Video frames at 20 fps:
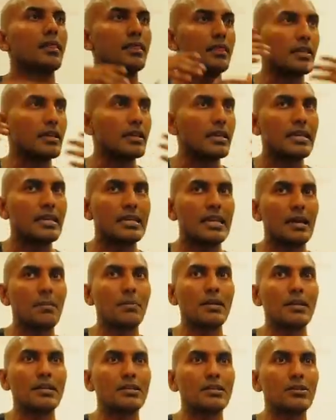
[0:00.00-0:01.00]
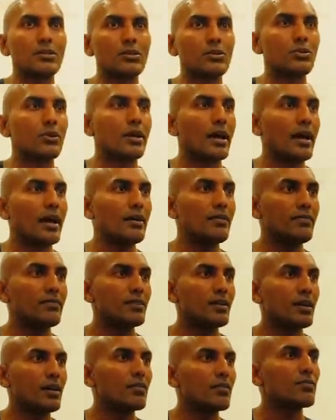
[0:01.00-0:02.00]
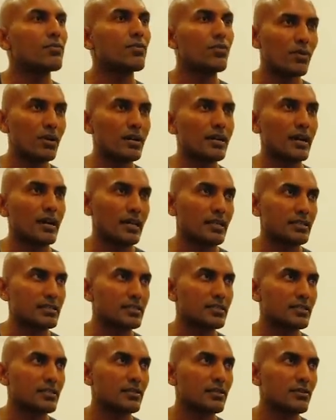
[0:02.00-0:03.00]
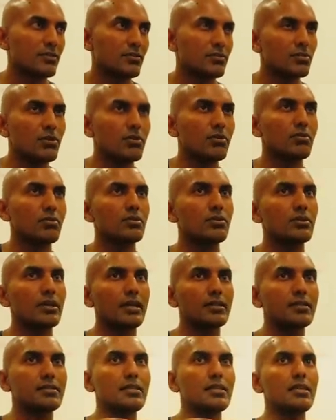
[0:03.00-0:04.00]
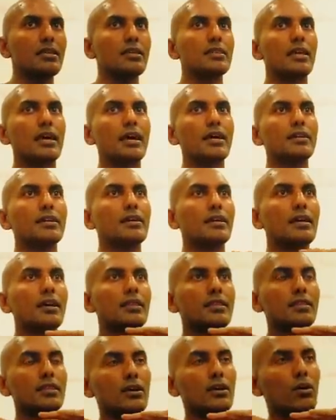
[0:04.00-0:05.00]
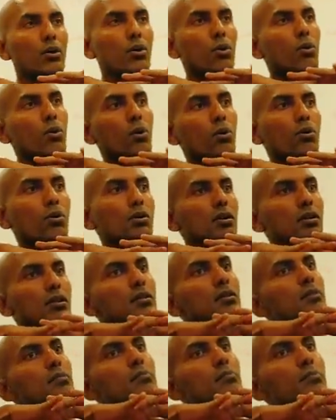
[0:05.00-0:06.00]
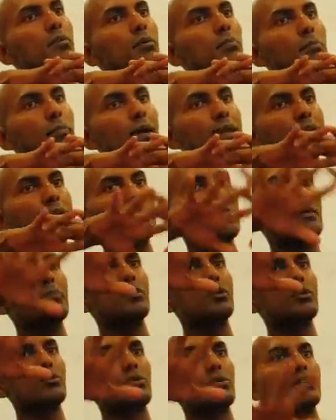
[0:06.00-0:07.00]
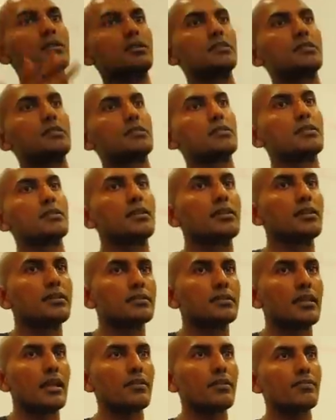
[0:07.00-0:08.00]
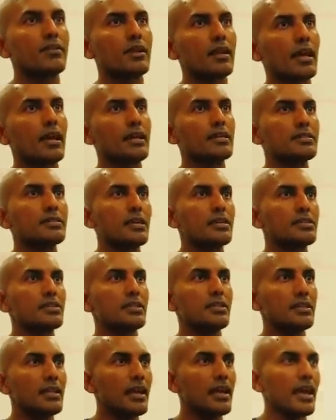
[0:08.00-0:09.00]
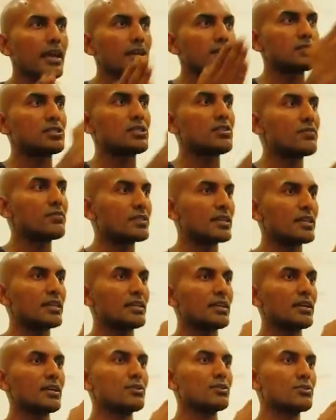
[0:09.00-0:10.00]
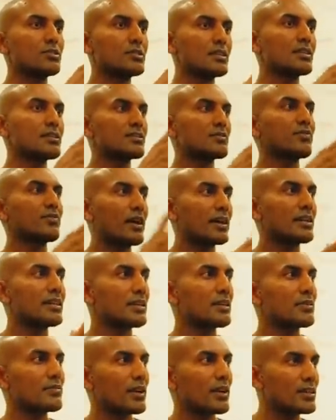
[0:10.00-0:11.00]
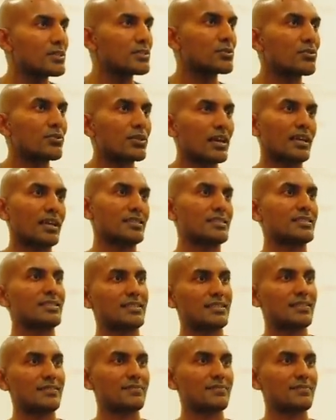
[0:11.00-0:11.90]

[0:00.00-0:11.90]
the inability to have a full rest. So you can see that the whole momentum towards self-realization has shifted to just finding ways to rest.